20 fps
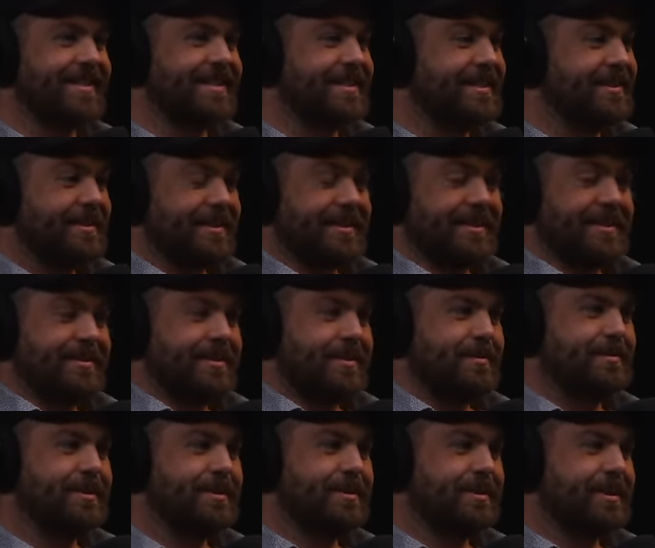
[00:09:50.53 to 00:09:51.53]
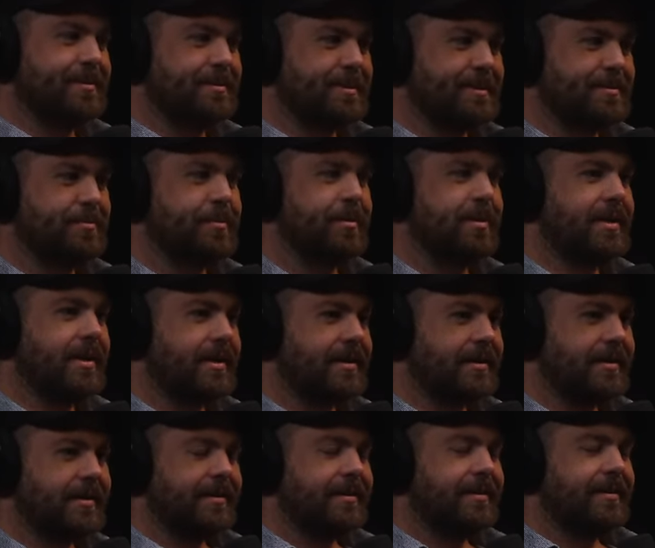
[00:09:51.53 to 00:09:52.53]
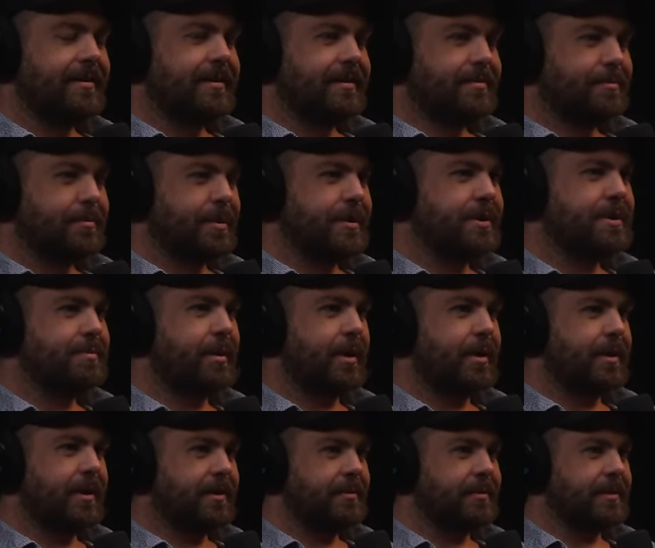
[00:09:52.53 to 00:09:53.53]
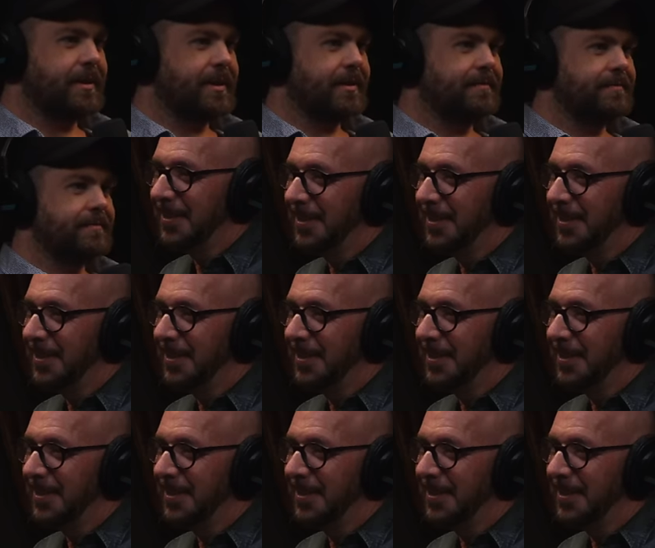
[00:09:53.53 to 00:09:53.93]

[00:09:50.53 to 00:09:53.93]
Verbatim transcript: And he, you know, he was he was pretty pretty spot on with it.